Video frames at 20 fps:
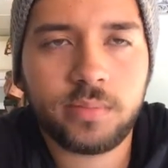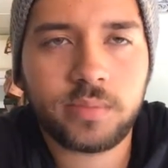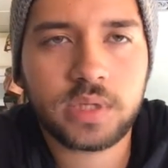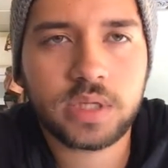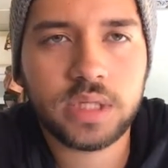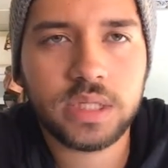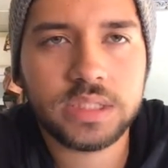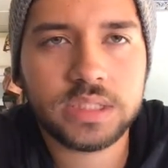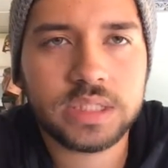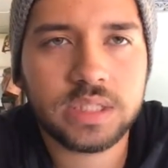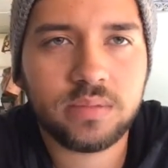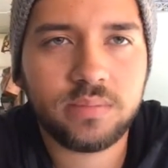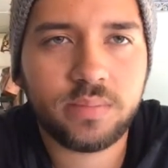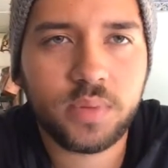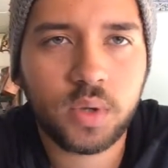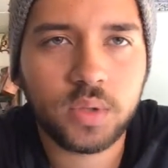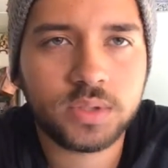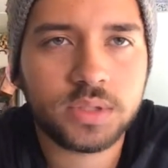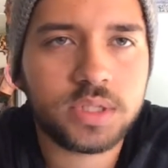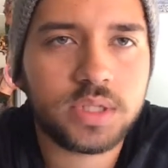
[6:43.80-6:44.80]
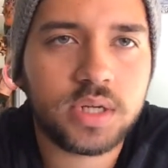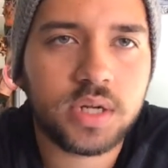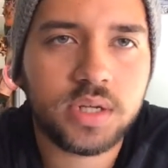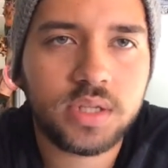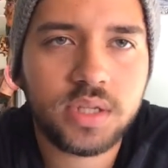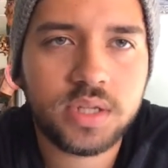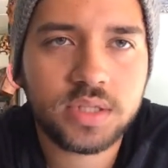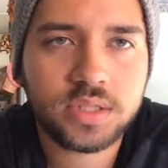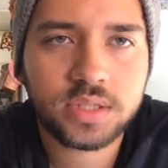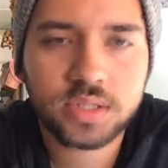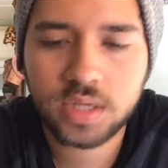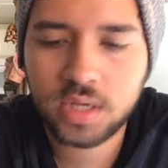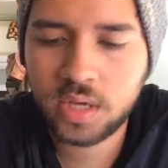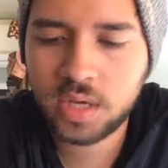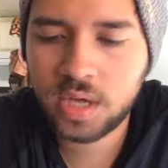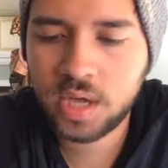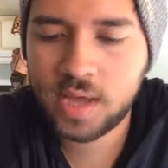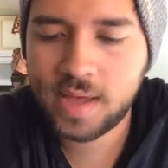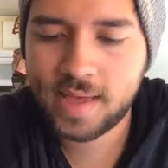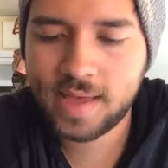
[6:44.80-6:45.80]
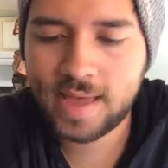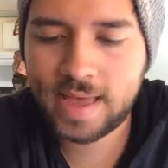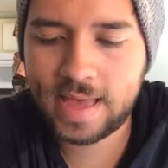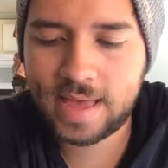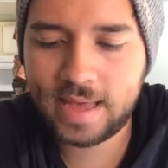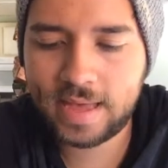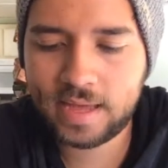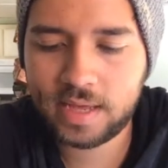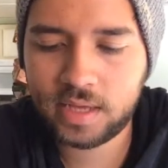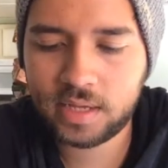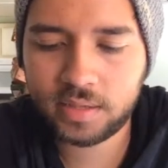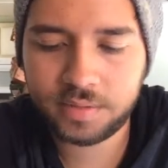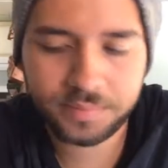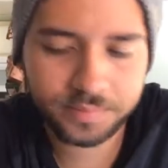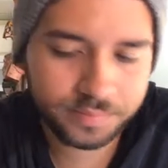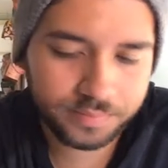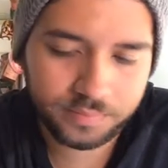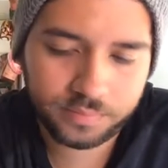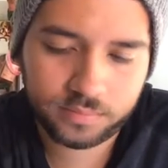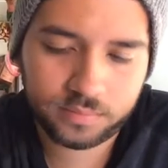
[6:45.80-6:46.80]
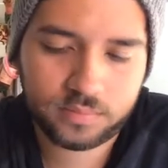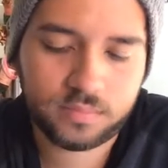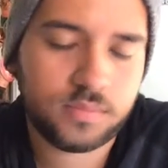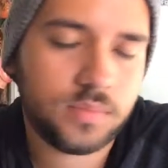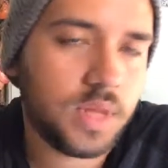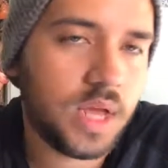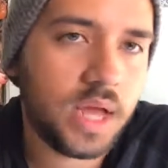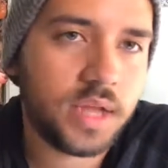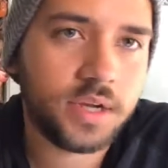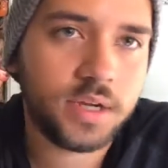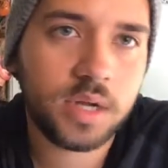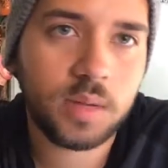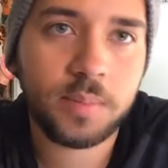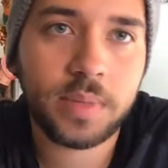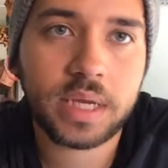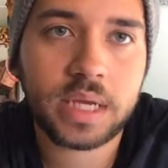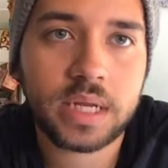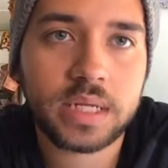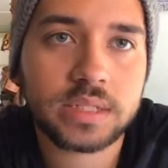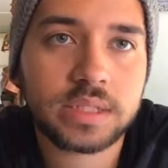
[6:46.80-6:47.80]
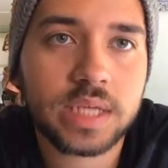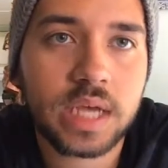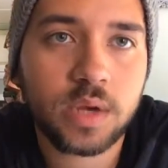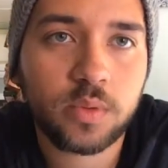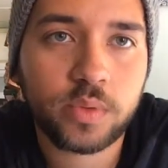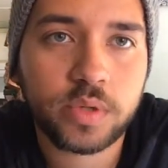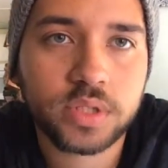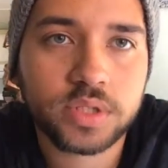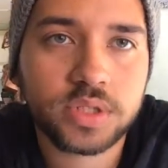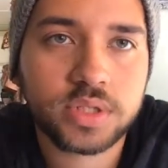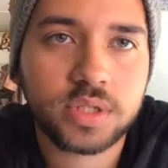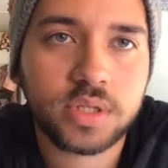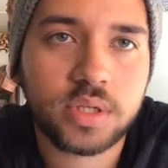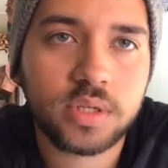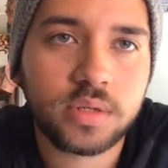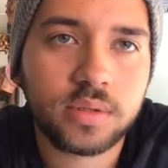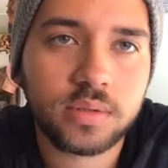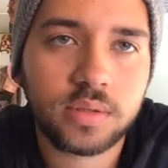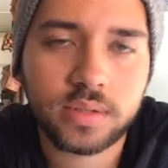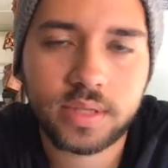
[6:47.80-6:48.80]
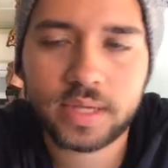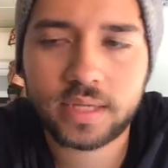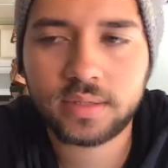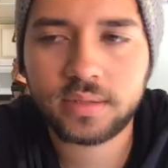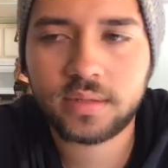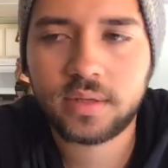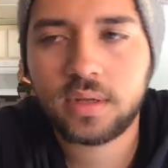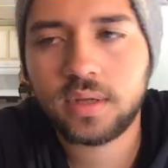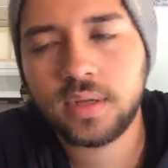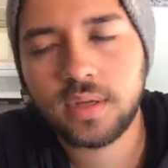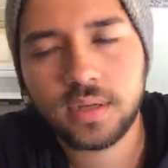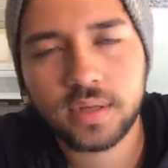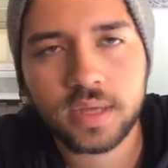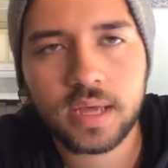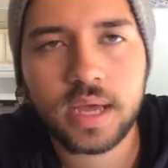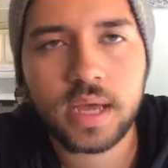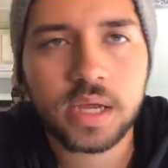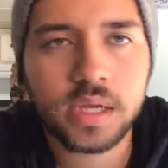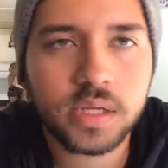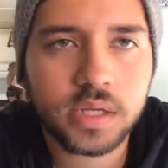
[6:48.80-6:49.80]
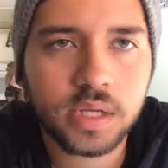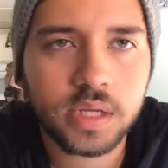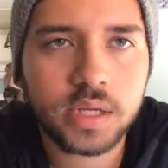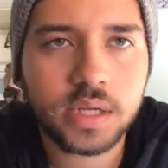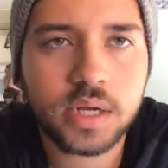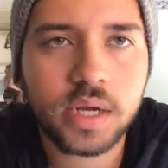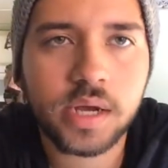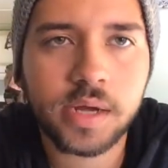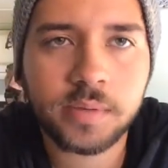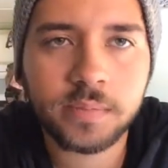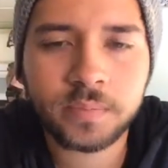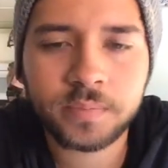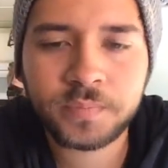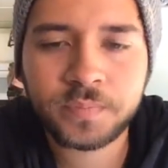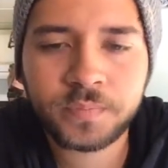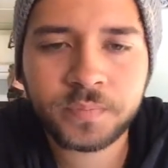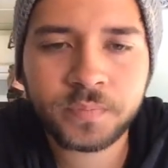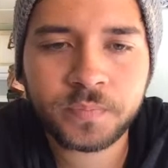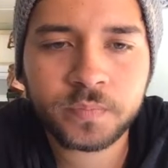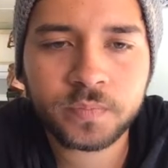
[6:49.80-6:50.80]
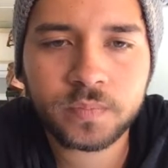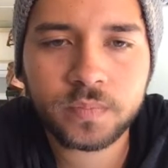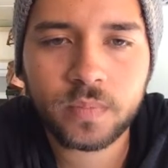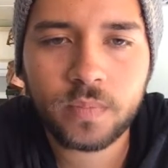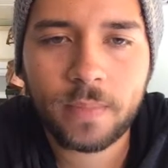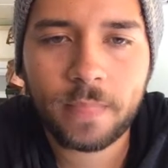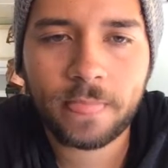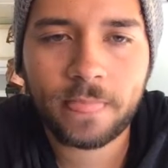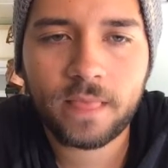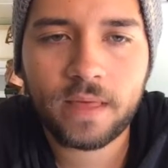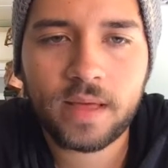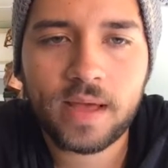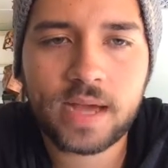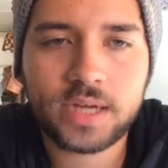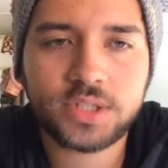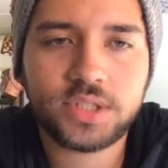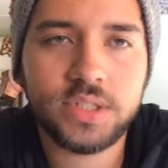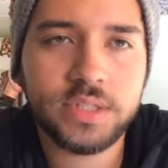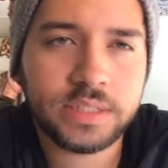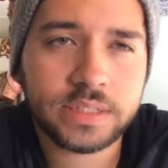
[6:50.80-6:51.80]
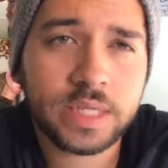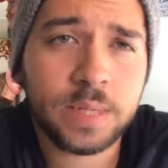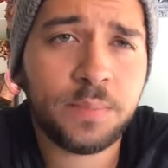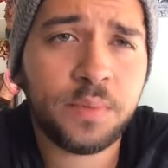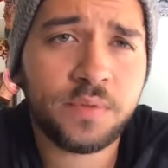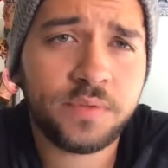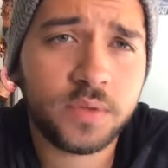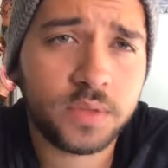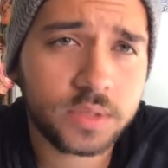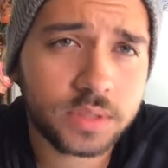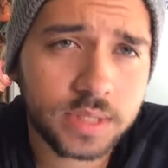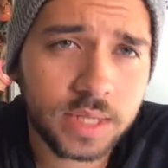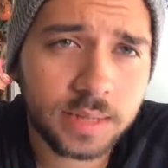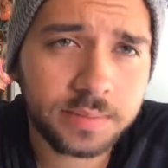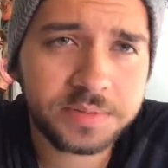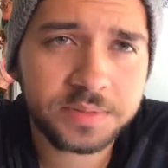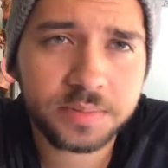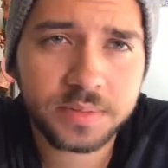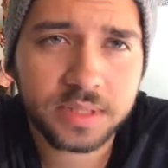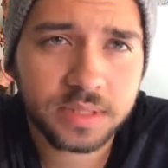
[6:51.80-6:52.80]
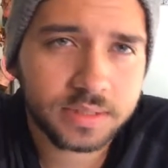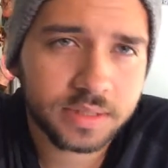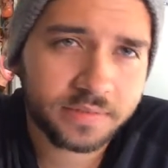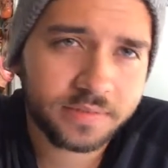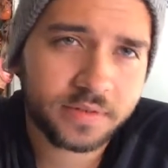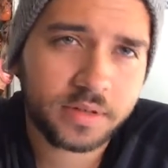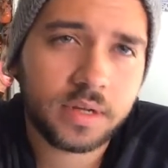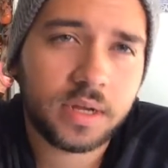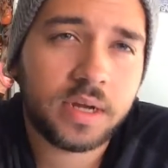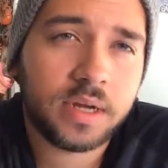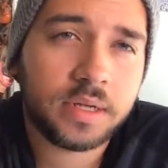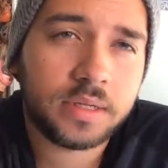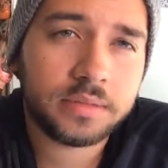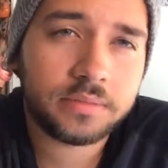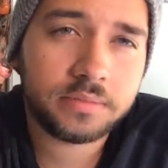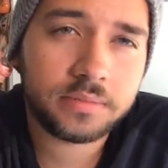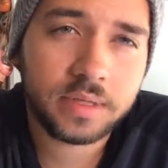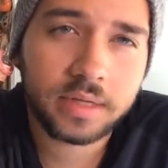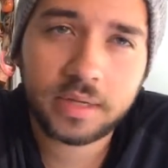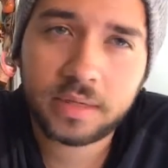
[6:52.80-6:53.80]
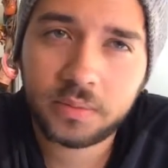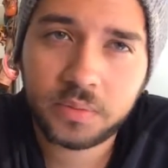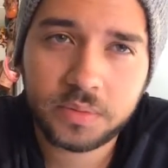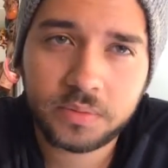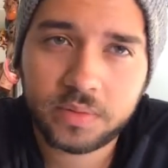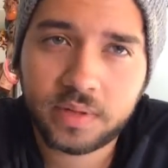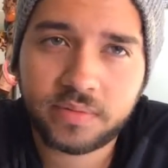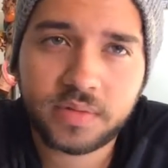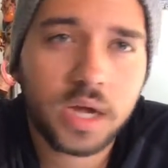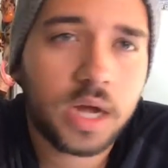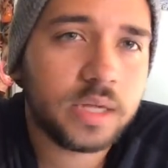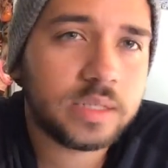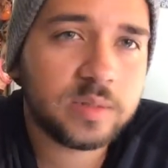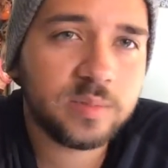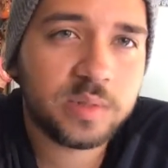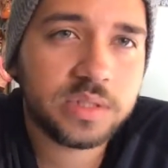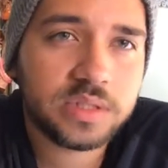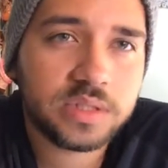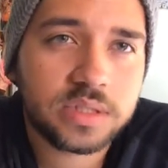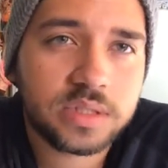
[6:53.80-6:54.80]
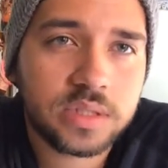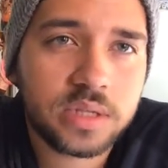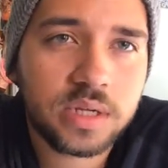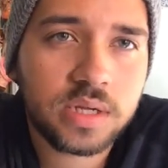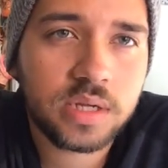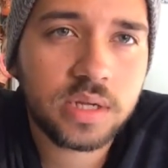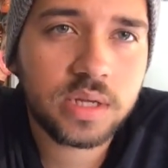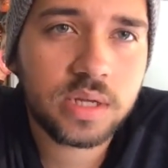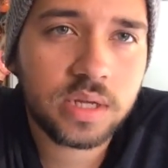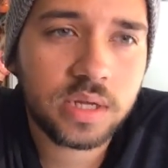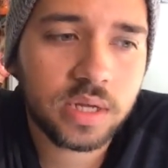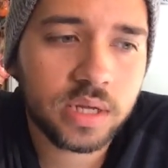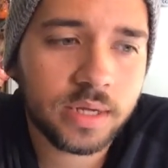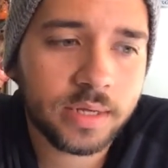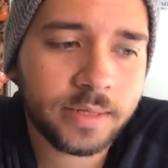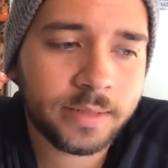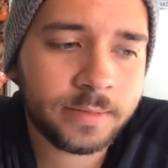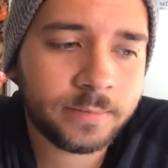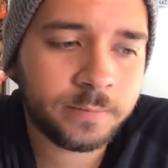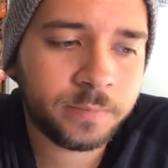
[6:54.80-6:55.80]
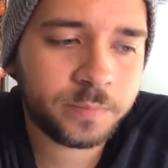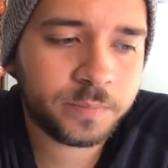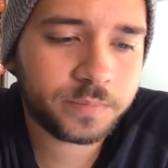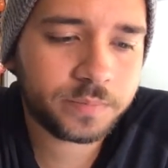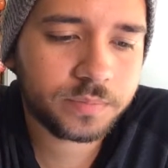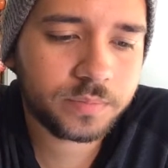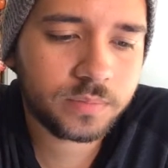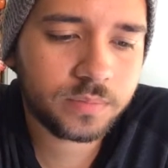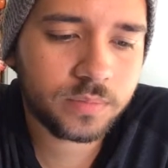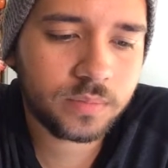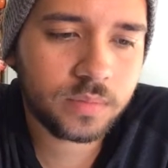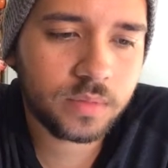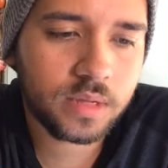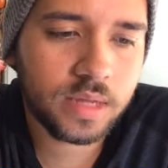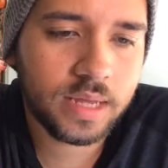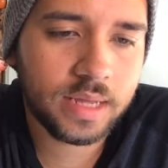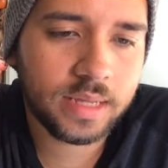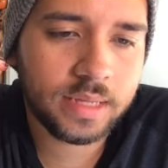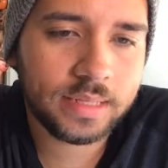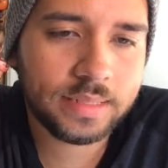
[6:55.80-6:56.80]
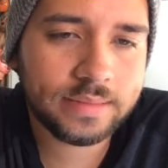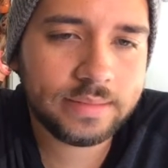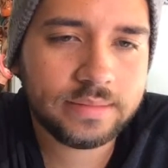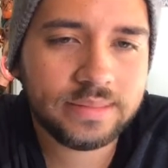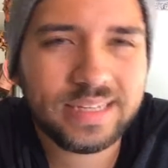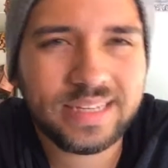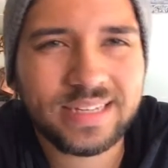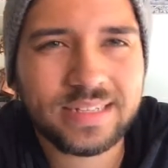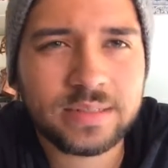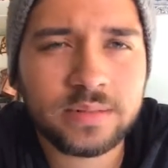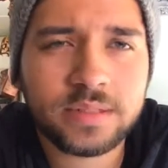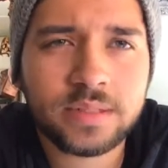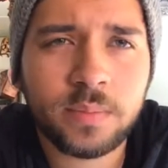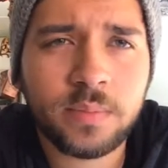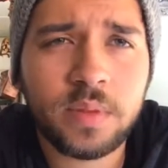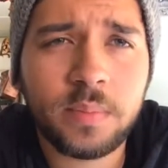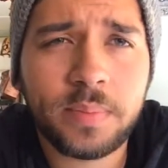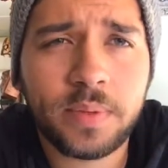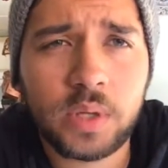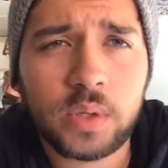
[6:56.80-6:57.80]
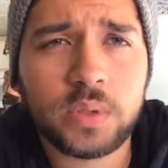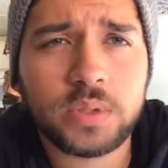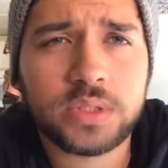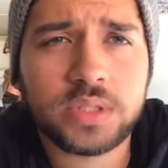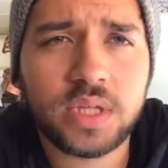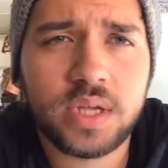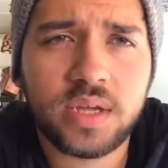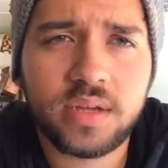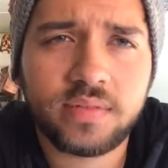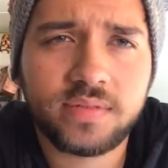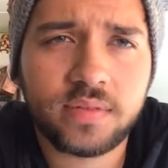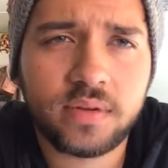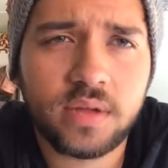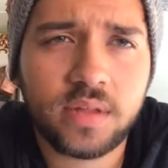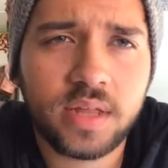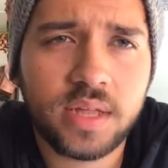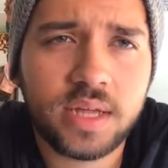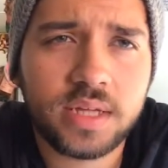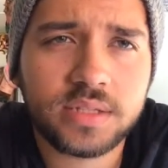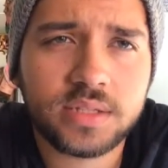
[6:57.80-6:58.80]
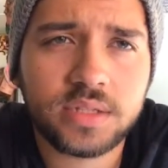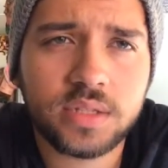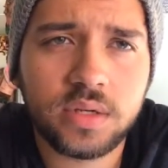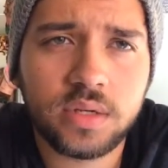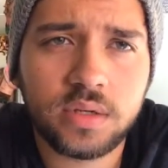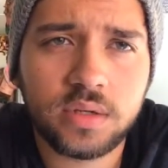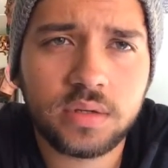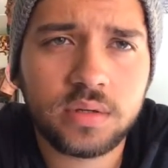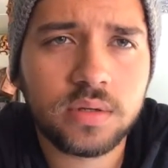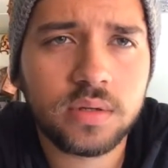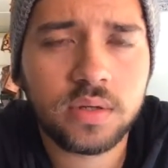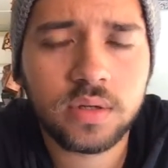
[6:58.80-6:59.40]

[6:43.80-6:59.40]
Clinton posted on this, and I ended up making a sandwich, you know, like, yeah, I did actually skip a few steps because I forgot that we don't have condiments, and like some of the pickle stuff and all that, so